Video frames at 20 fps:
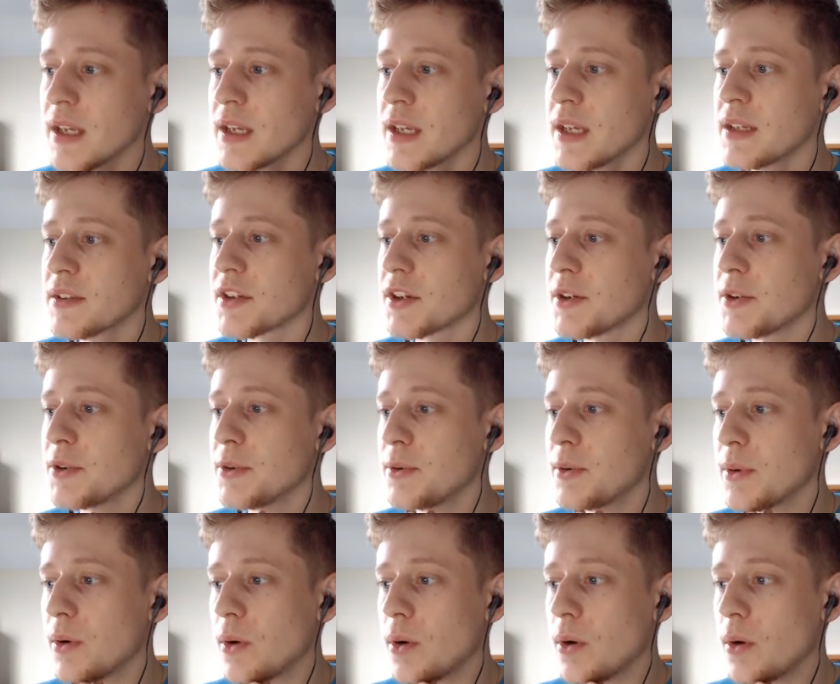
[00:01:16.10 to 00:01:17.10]
So,
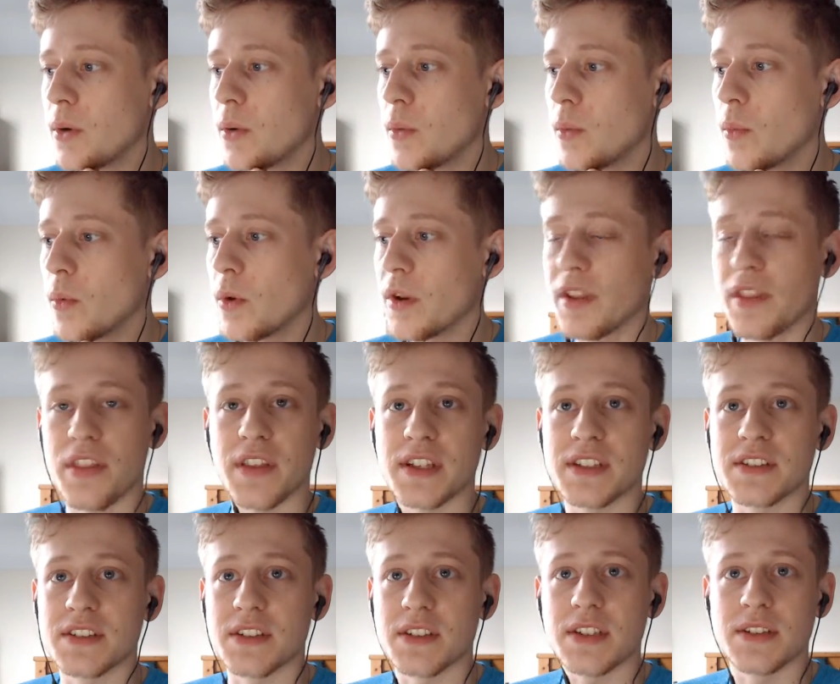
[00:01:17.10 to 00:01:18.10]
one of the
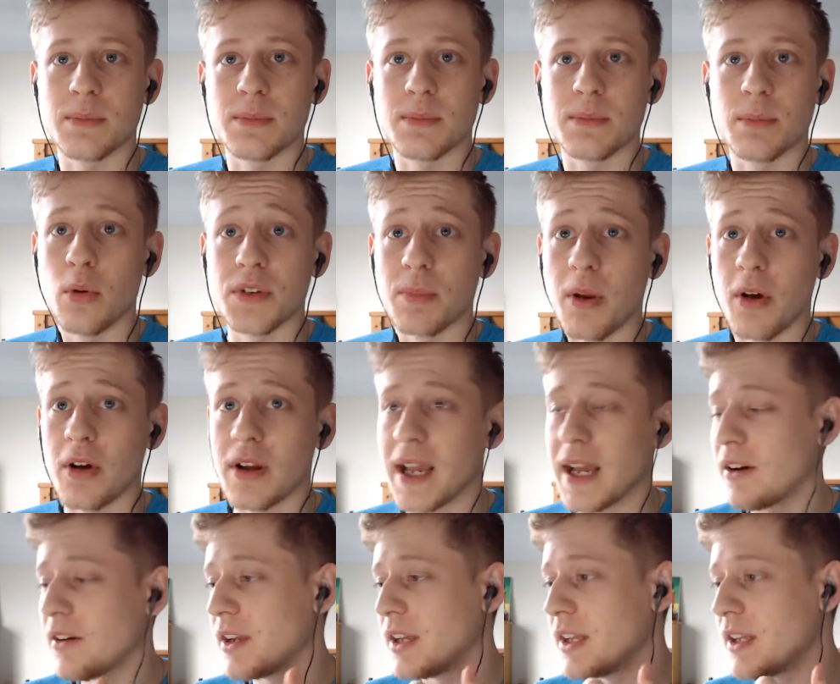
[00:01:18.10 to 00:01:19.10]
things that is important to block
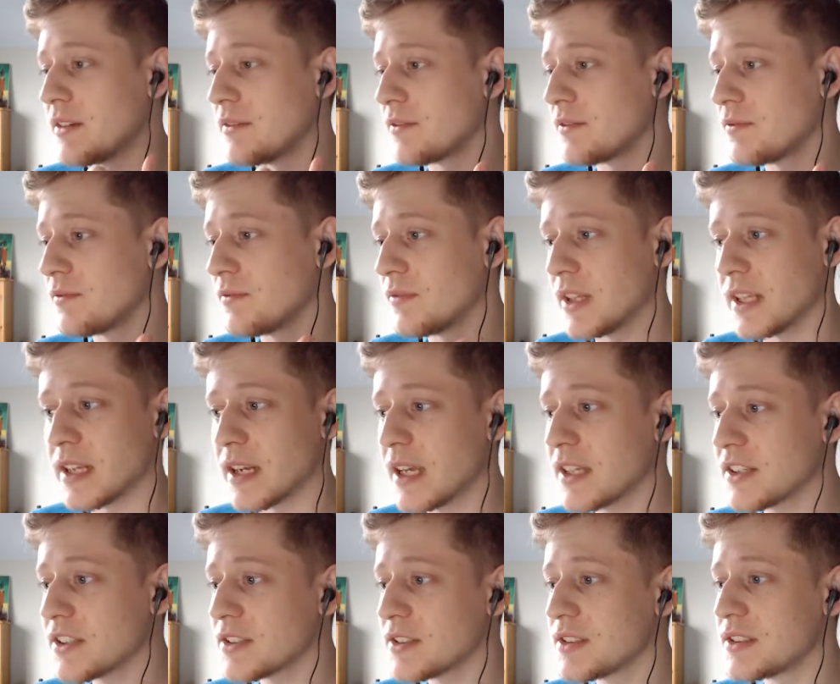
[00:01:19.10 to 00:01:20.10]
out in League of
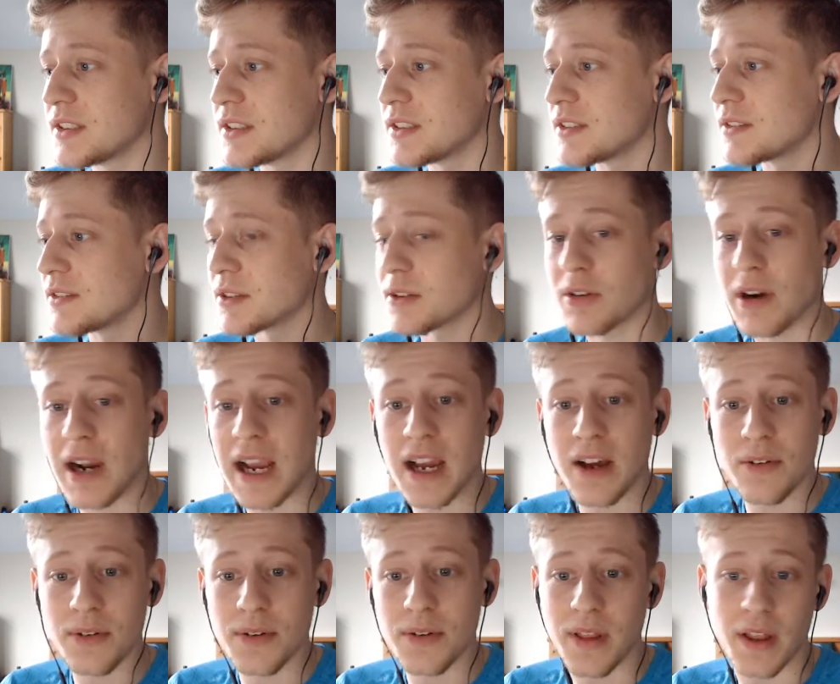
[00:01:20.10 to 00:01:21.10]
Legends is the
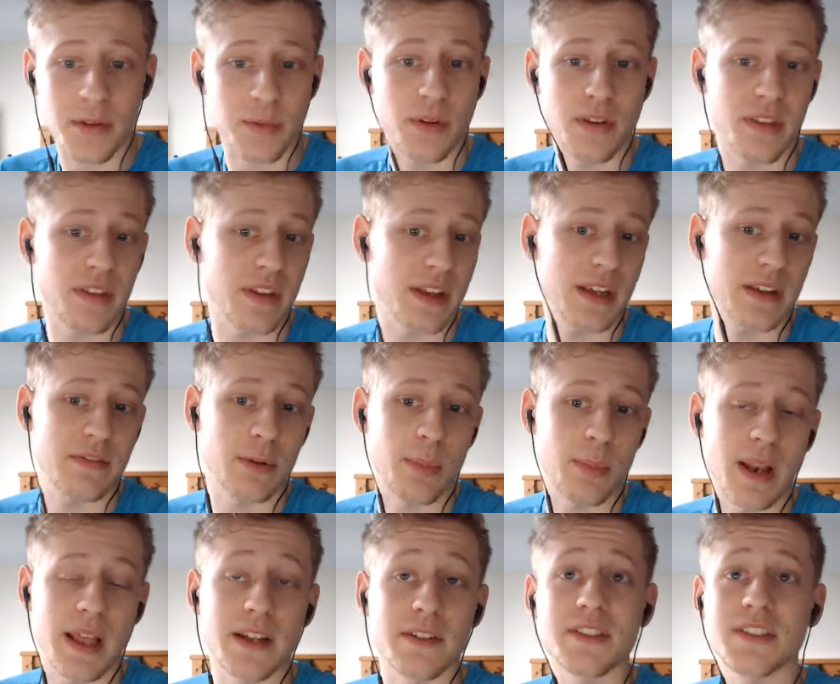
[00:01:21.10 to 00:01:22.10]
crowd. That's one thing if you're
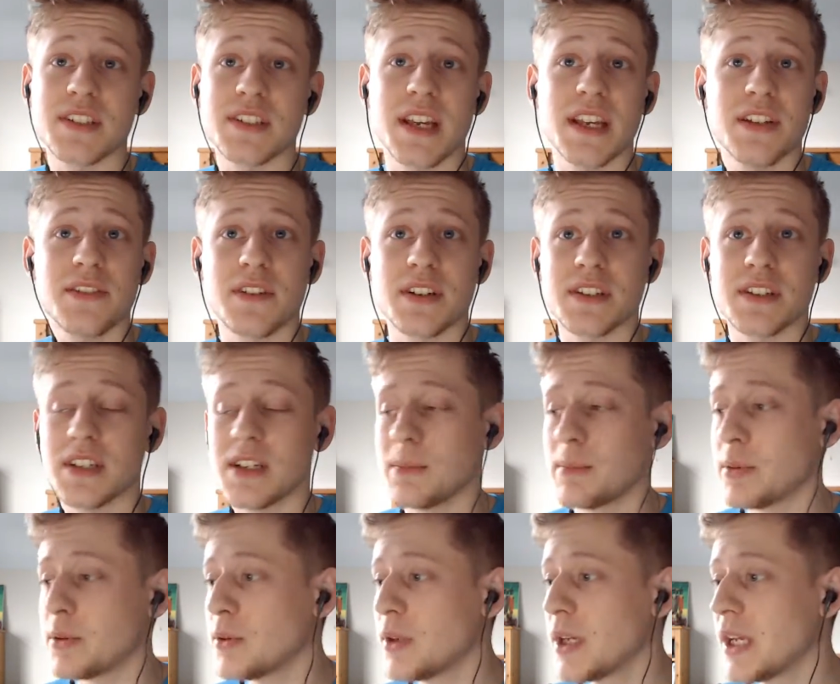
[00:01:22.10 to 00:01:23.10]
playing on stage, for
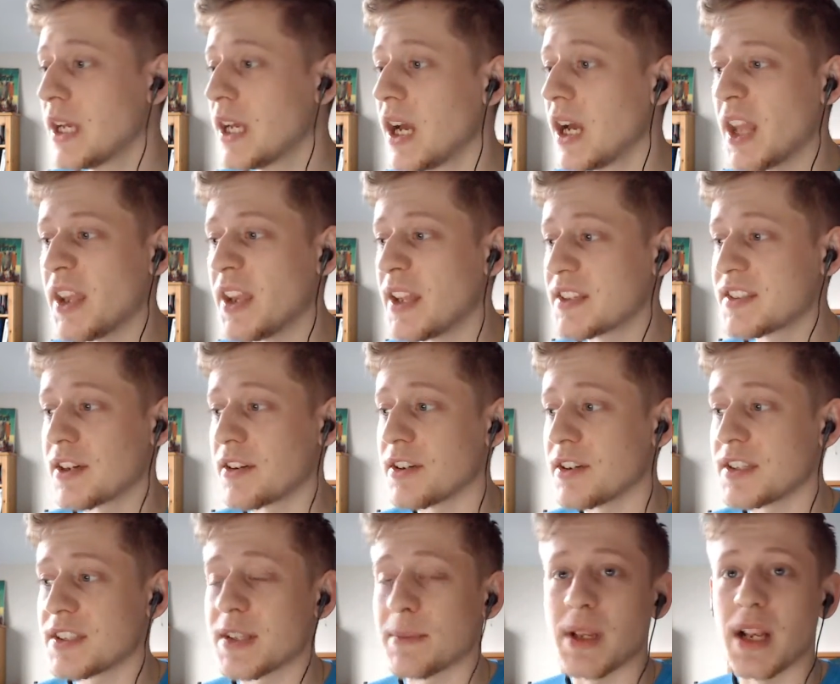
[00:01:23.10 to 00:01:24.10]
example. Unnecessary
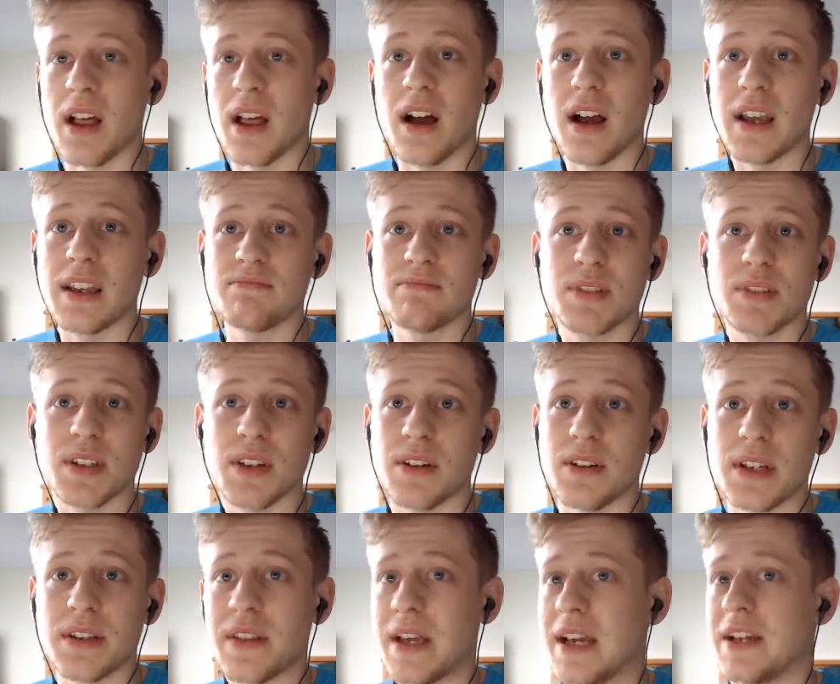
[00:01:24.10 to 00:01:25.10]
stimuli,
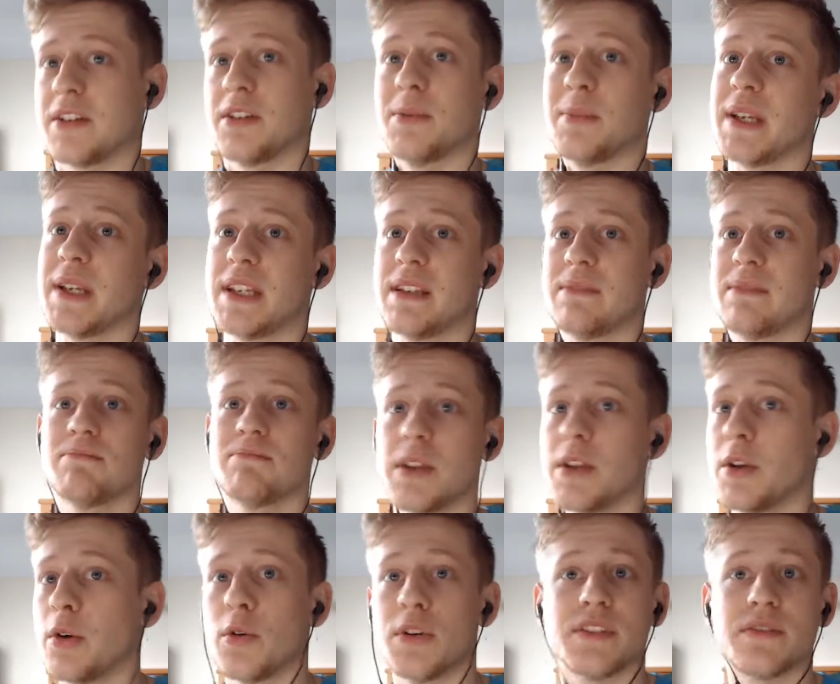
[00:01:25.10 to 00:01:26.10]
so that could be
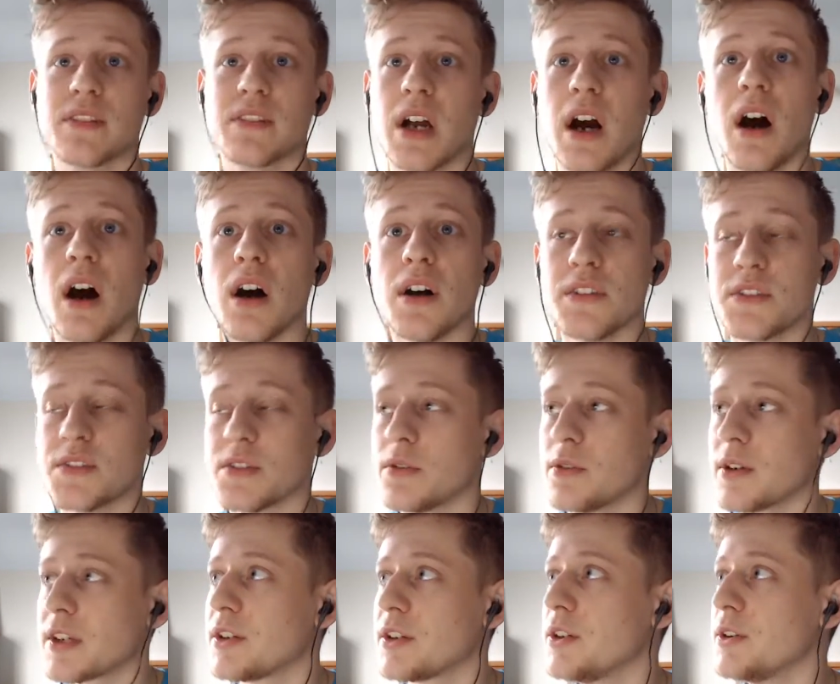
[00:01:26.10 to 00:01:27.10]
the noise of cars,
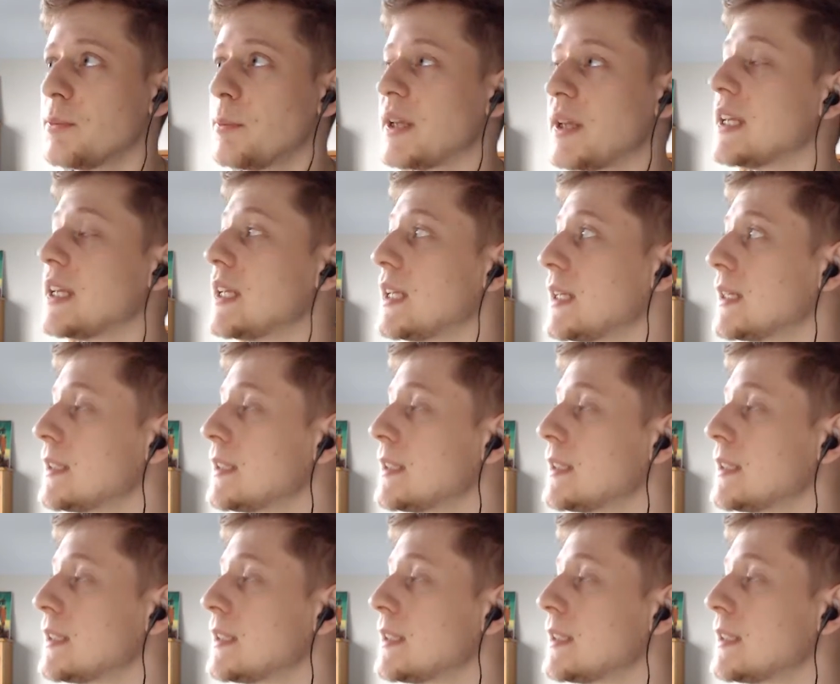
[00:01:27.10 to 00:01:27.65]
or it could be